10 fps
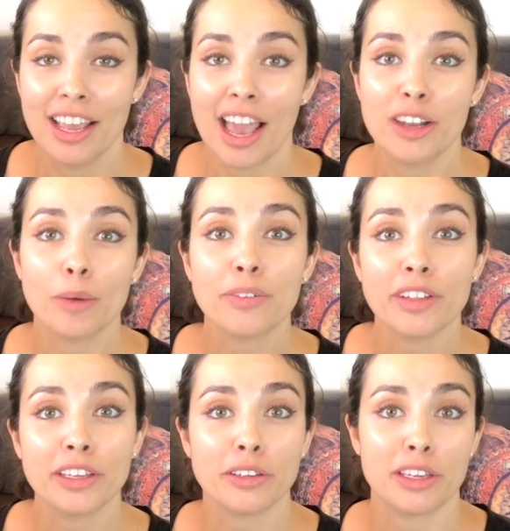And
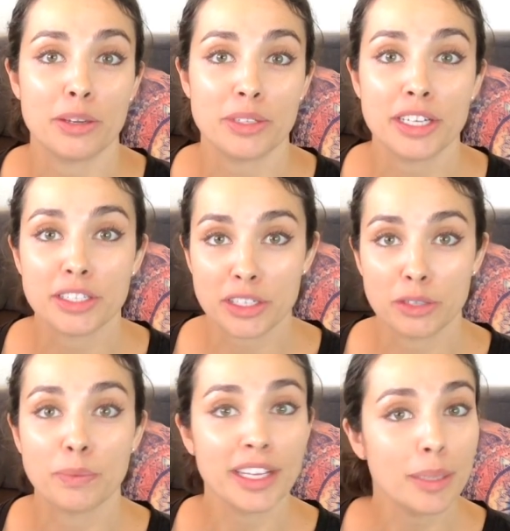hopefully you'll use it
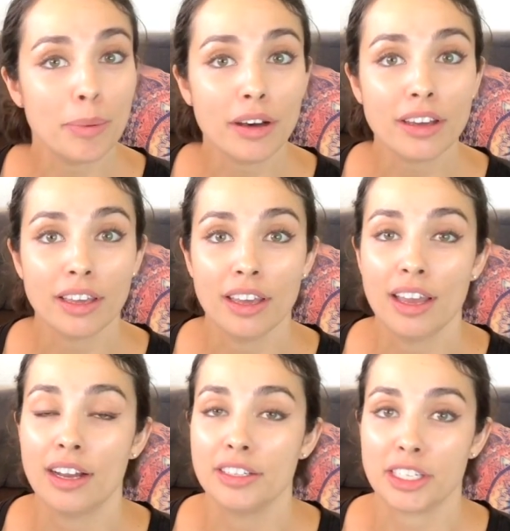to read the book,
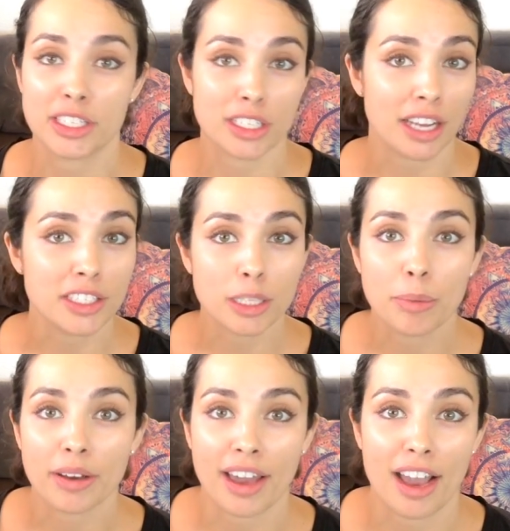discuss the
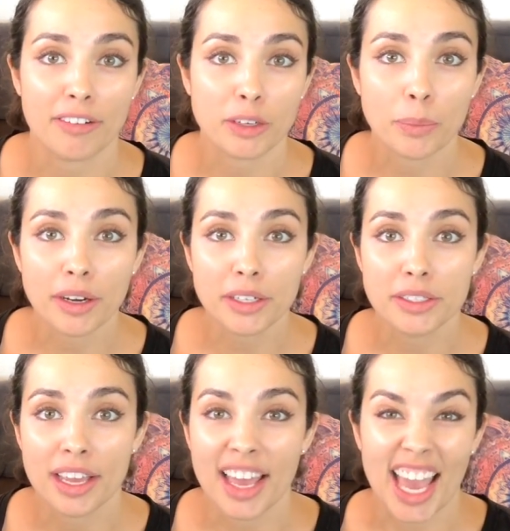book
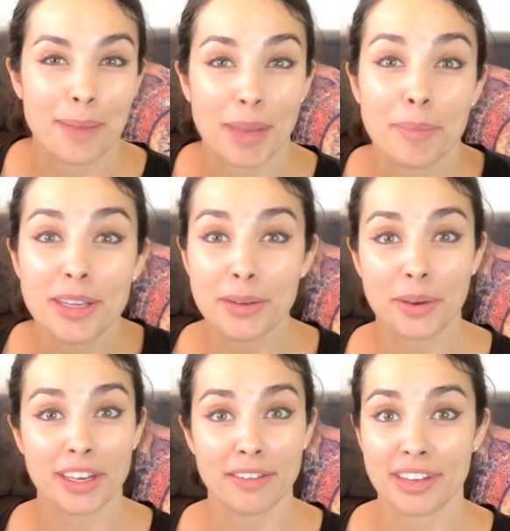afterwards, and maybe you
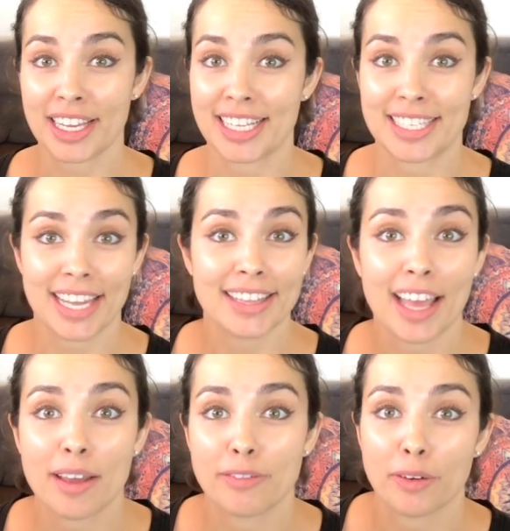could even extend
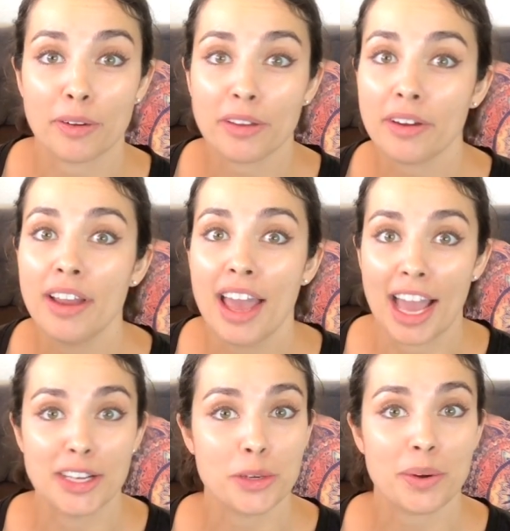that further
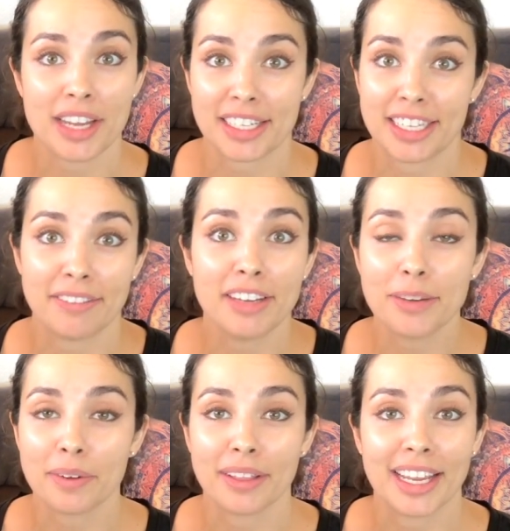and do an
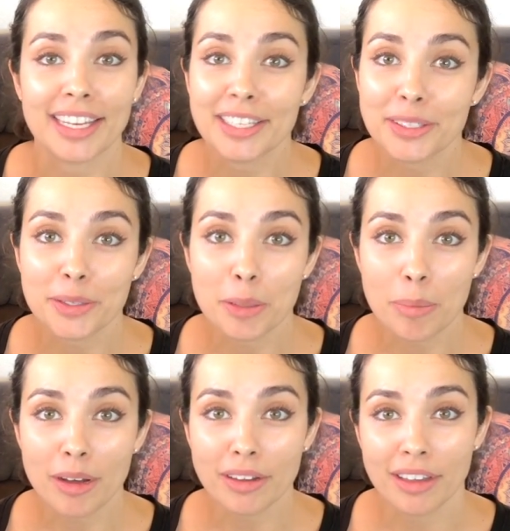activity relating to the
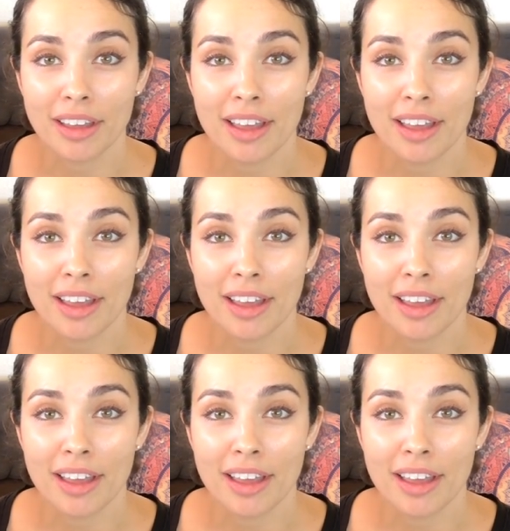book.